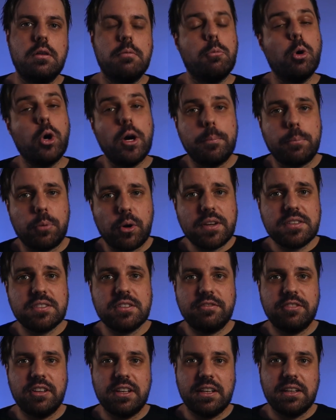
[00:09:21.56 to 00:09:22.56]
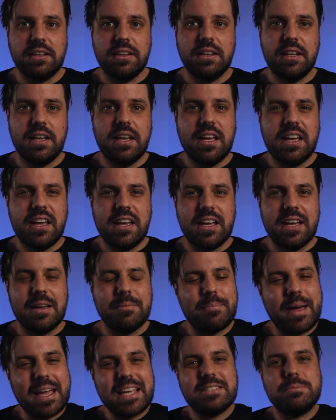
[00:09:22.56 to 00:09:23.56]
More impressively,
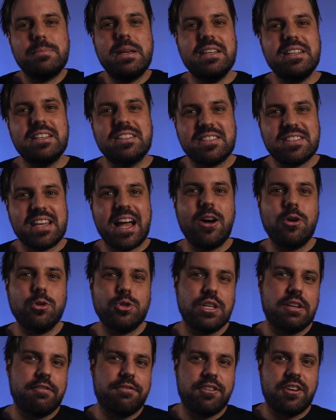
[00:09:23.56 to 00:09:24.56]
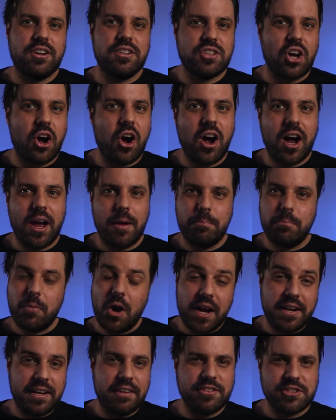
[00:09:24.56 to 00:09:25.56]
it makes me nostalgic for a time
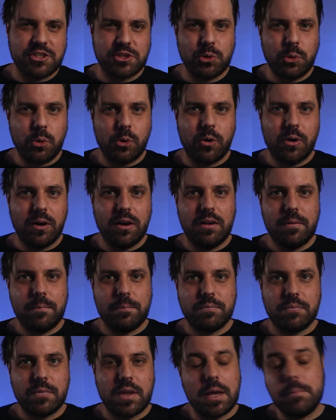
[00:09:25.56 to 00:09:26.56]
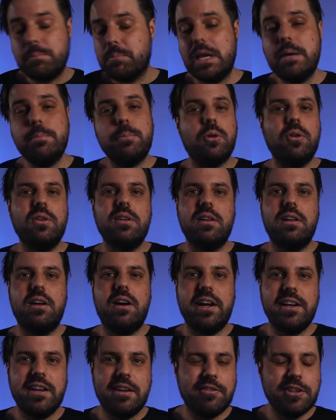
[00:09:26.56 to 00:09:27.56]
I never saw, and people
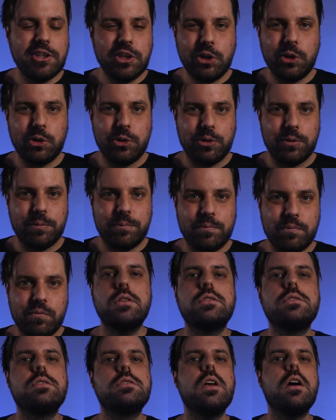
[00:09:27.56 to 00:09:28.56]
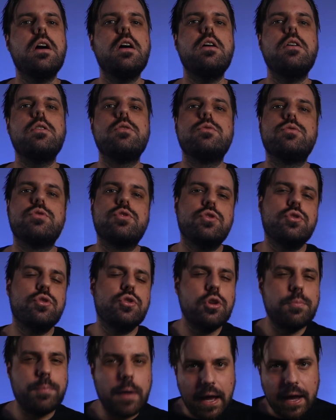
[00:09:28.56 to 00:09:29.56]
I never knew. So,
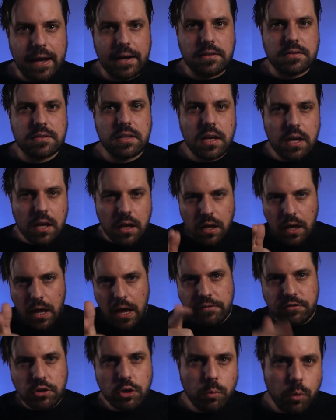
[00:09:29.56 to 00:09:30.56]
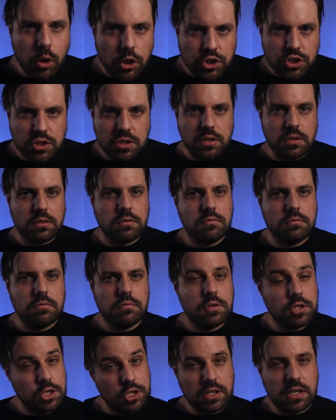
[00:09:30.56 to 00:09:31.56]
Super 8, have you watched it?
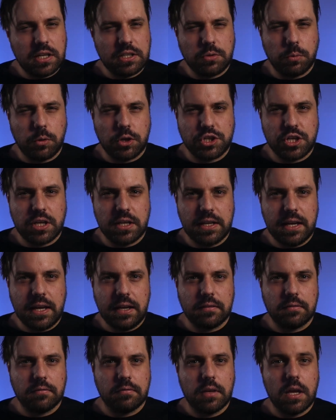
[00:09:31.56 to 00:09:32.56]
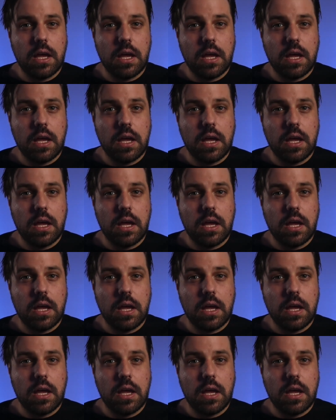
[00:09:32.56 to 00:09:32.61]
Do you need to watch it again?